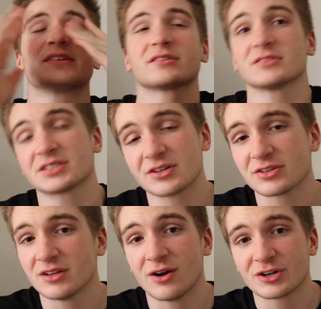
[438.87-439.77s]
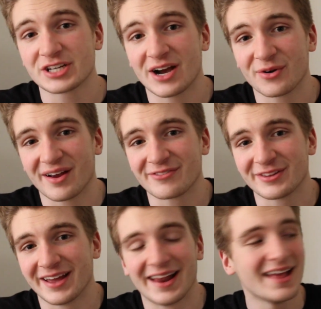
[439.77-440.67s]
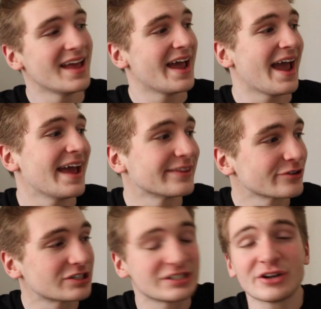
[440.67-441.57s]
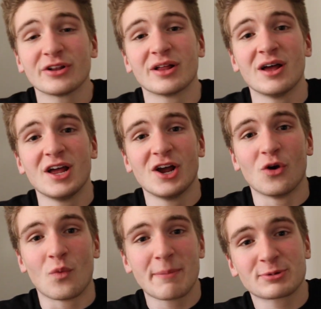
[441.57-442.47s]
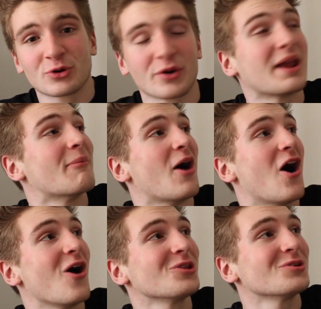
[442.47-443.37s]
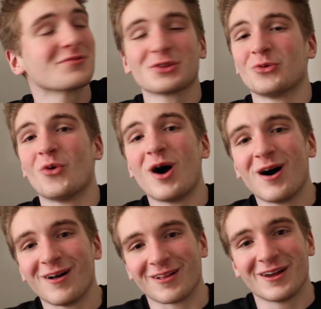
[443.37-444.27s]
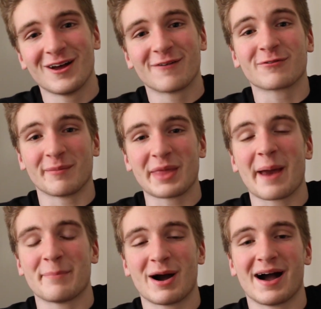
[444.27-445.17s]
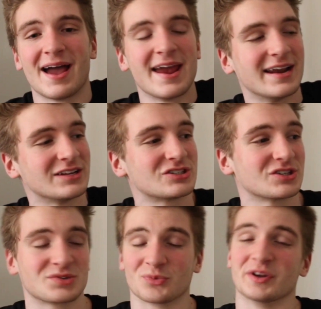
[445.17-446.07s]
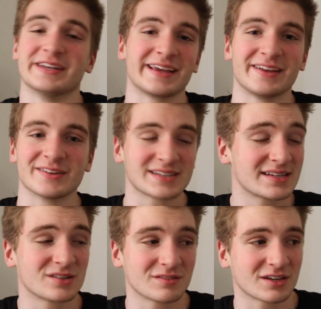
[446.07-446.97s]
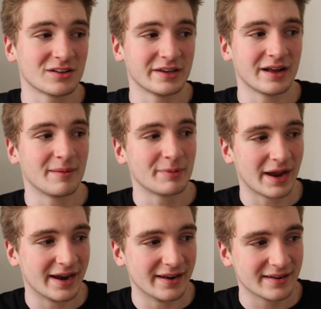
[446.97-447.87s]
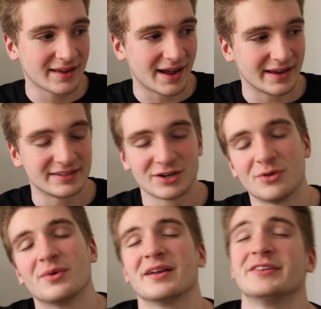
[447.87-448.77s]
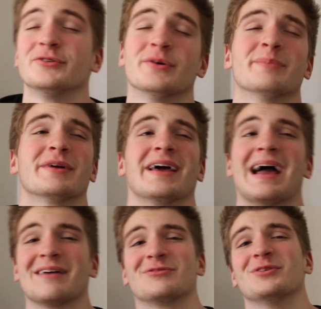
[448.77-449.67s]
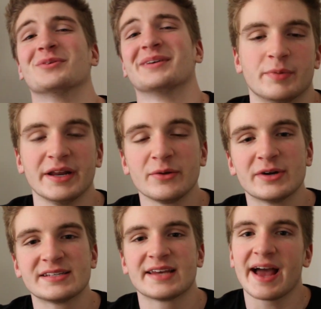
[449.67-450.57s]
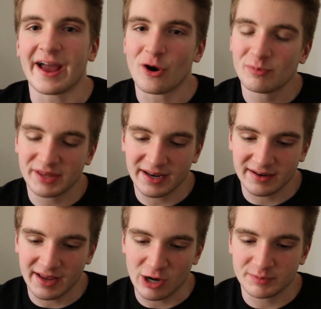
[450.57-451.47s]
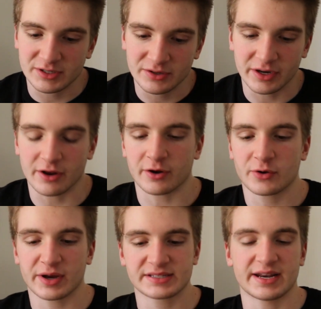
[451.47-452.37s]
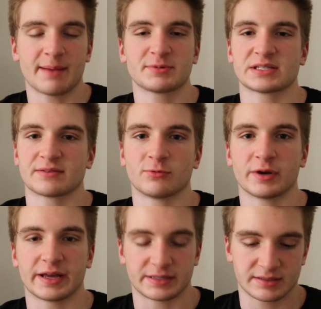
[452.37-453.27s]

took such a long shower after that, and there's still whipped cream all over the wall from that pie, and it's just ridiculous. I still have to clean up, and I don't want to do it, but I have to. But anyways, yeah, I hope that helped you. You know, a quick synopsis of what I